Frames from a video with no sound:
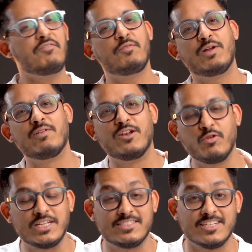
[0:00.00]
everyone will
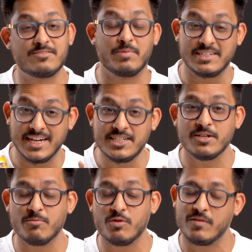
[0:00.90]
notice this but it's a
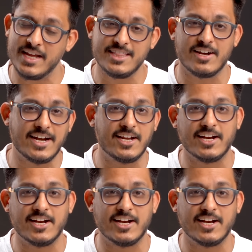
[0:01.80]
move in the right